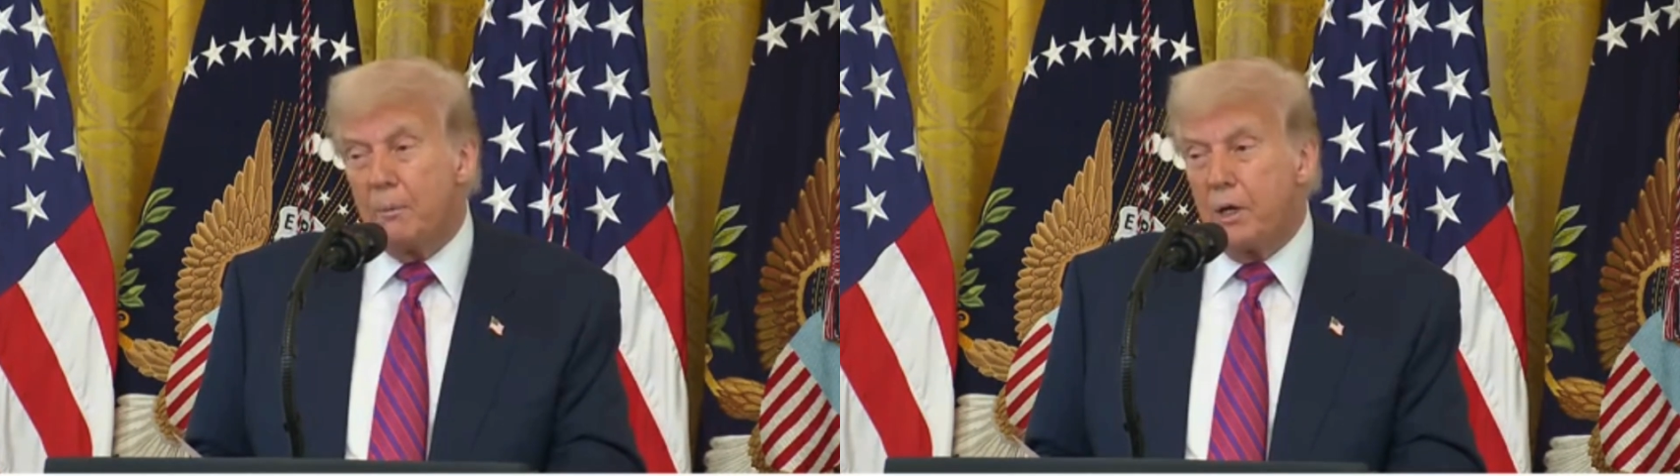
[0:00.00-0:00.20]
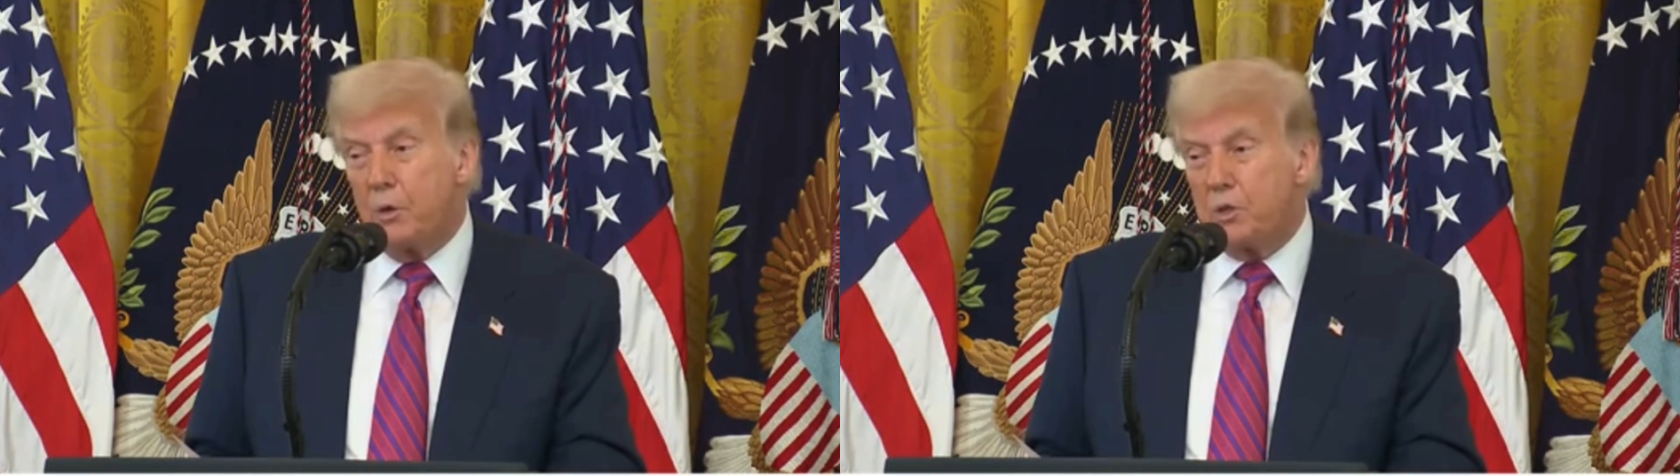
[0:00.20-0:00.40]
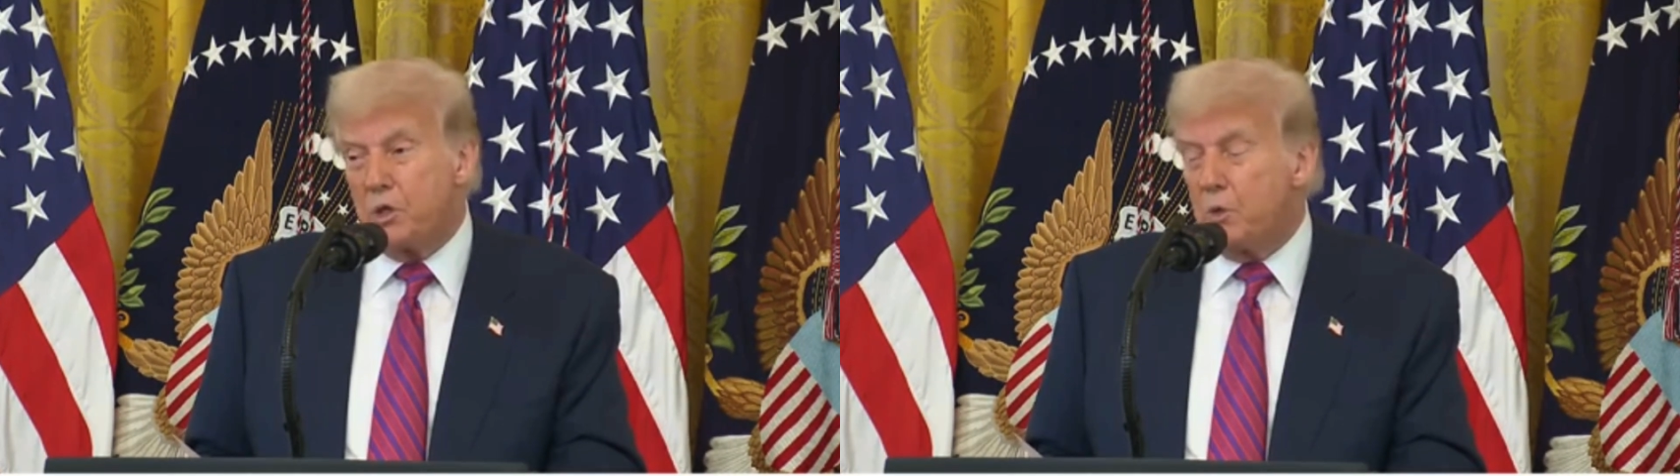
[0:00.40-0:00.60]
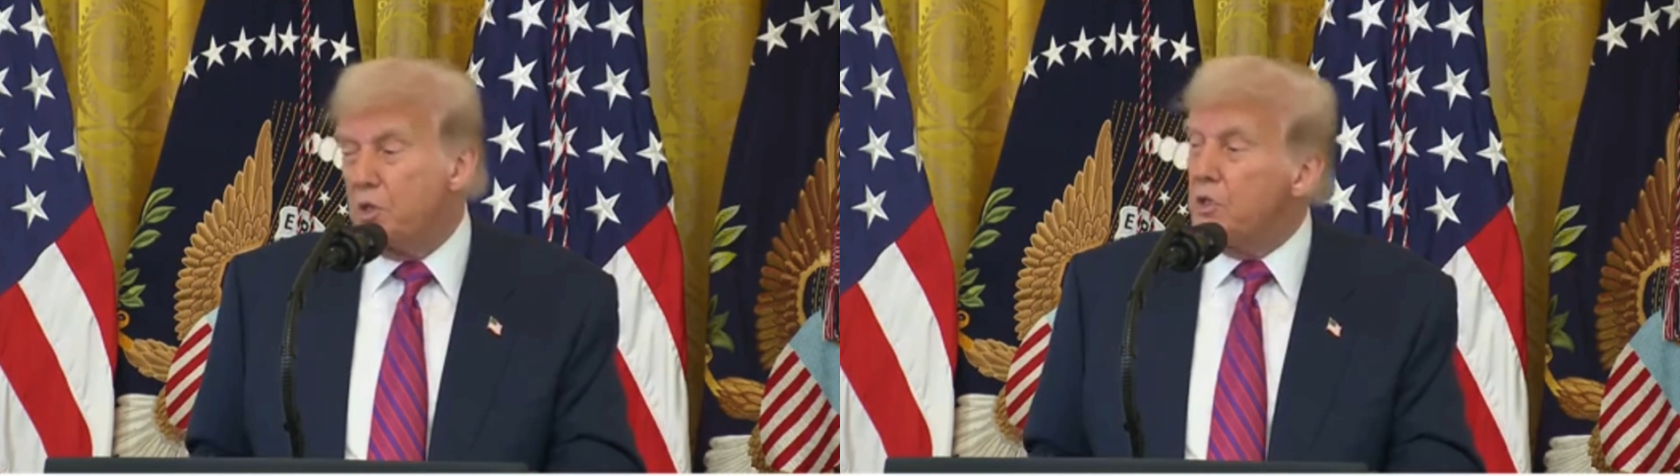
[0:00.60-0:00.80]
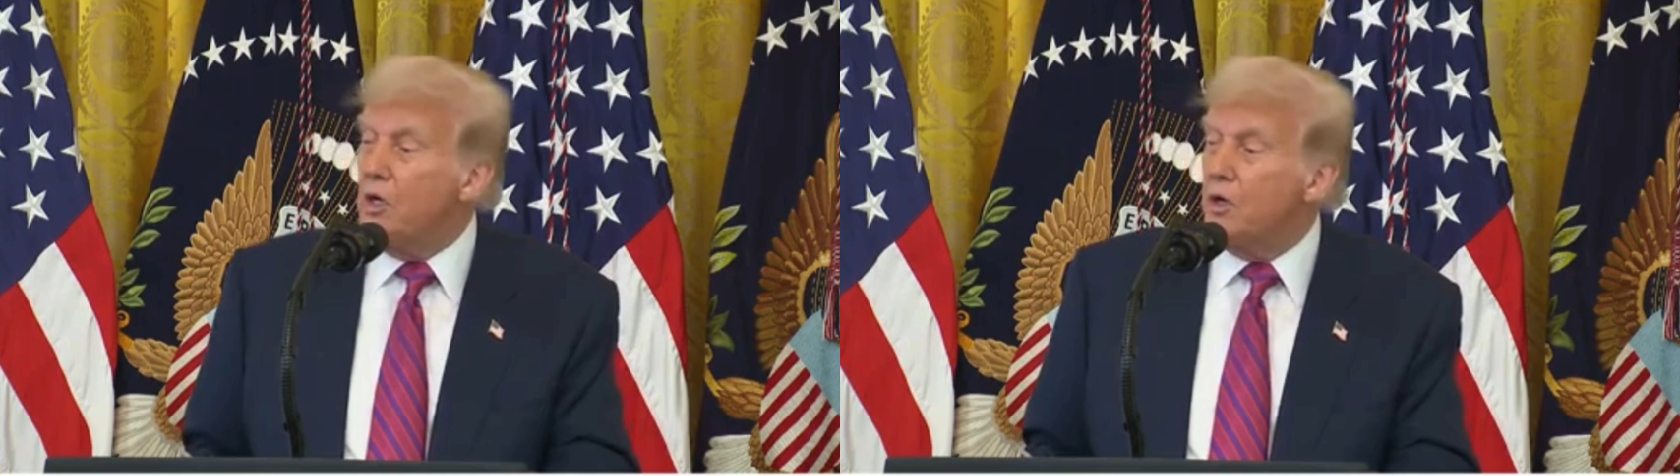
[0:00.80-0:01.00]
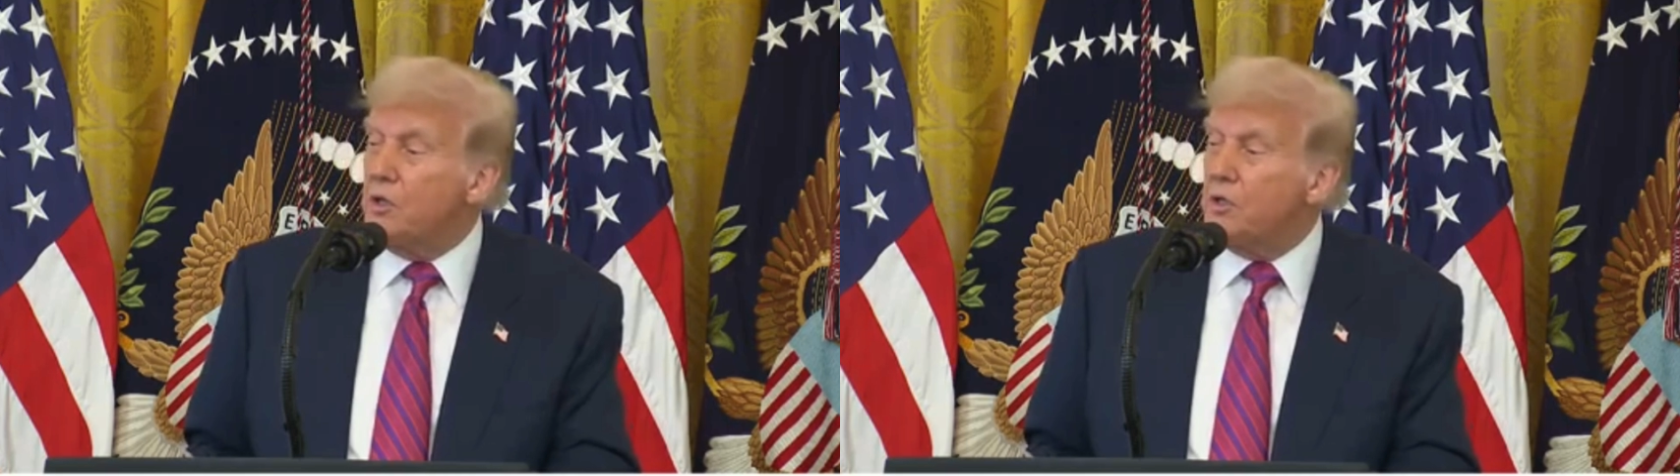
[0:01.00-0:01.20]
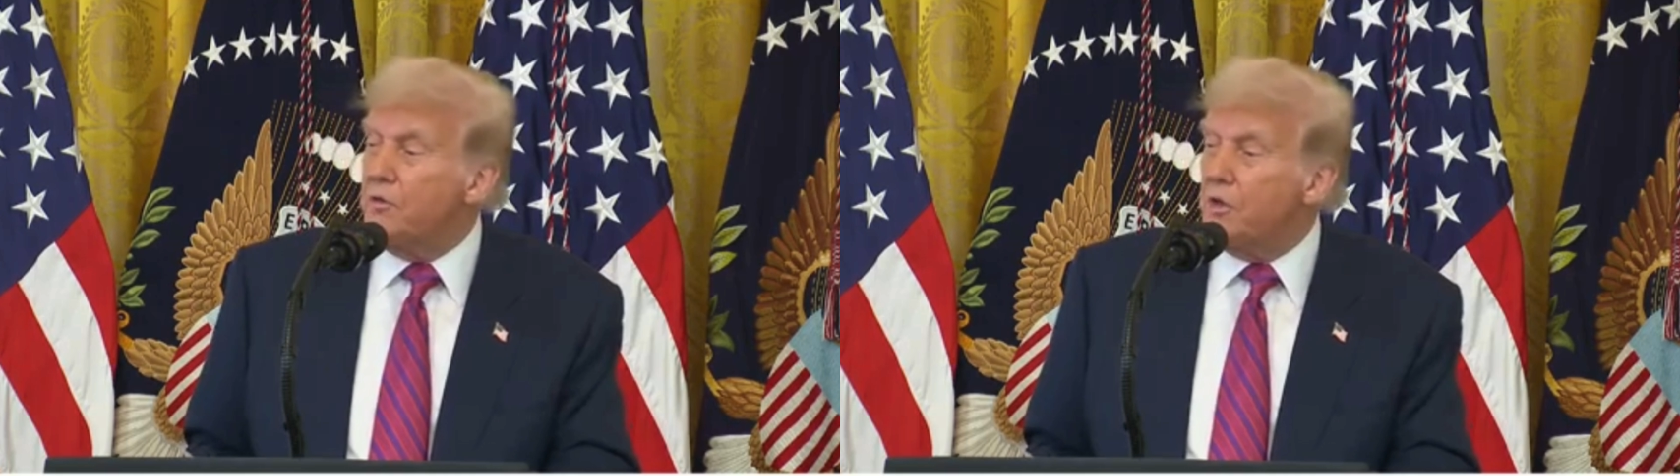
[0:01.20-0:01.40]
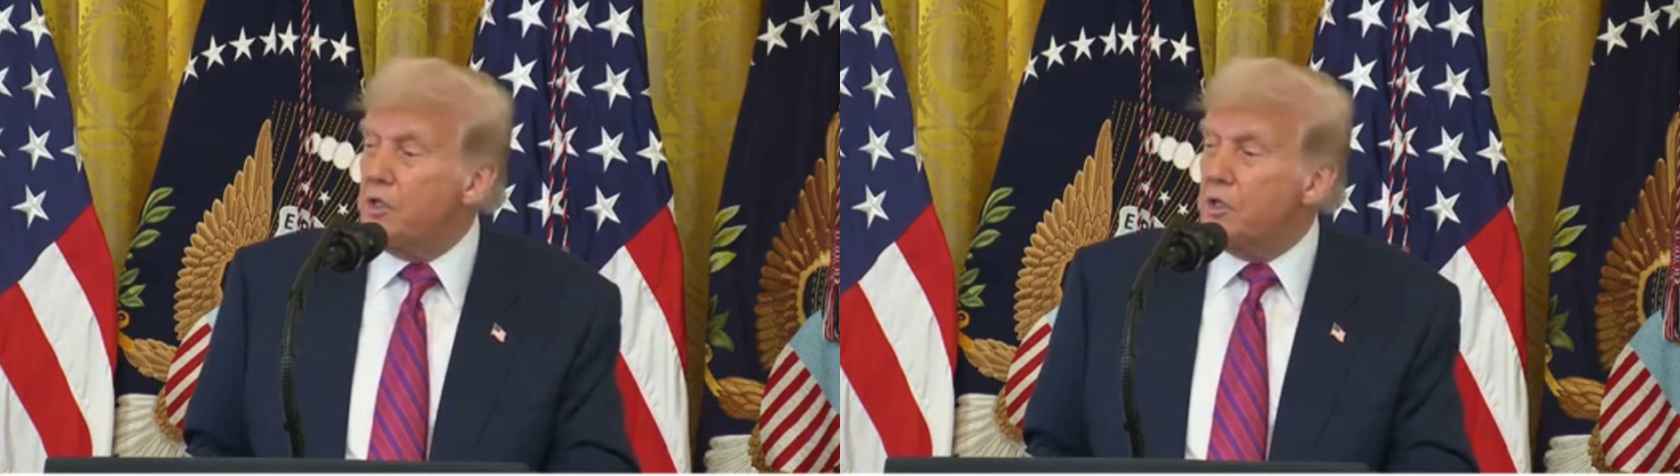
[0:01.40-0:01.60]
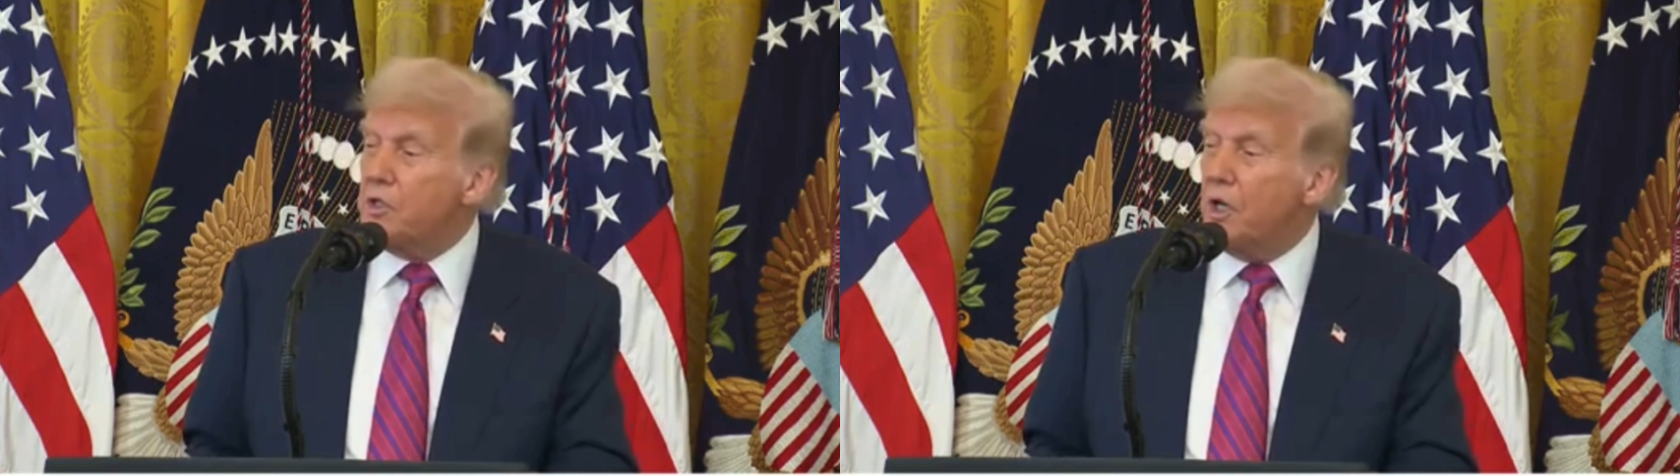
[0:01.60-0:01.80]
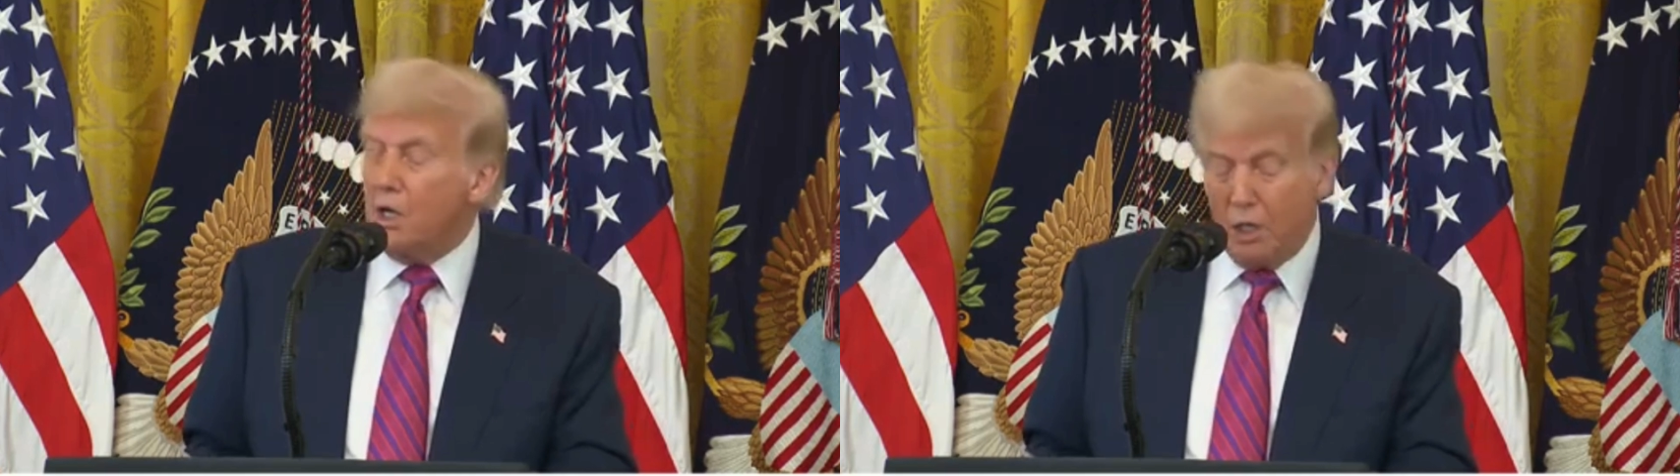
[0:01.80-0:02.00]
but he was always known as a vicious
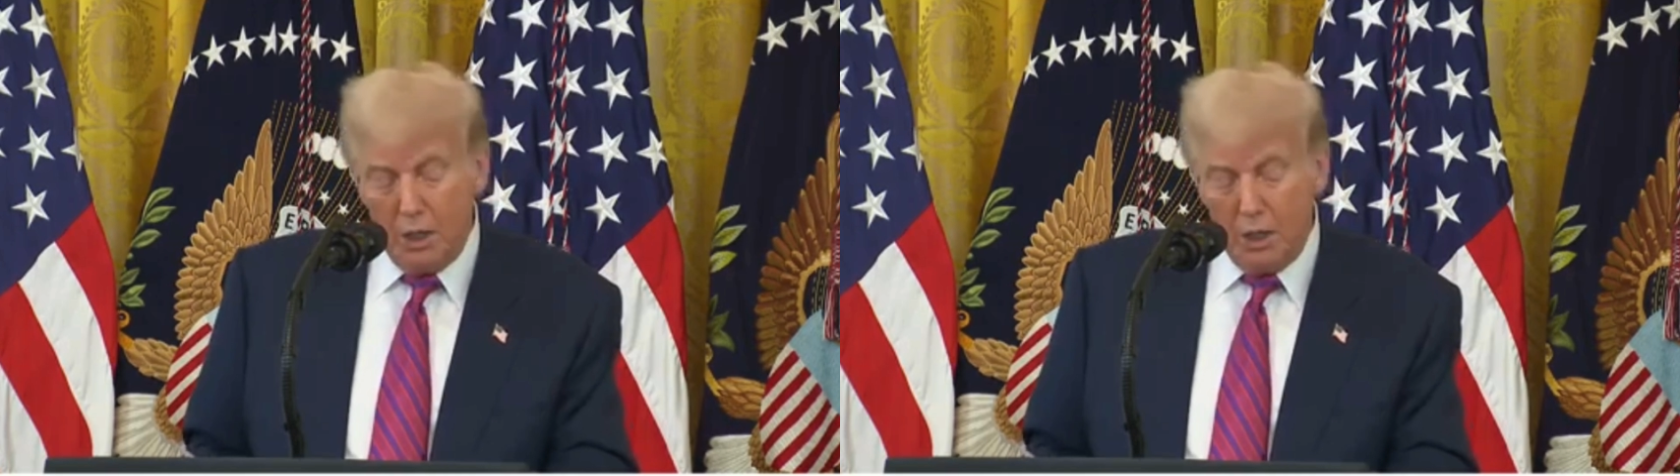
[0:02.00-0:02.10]
guy.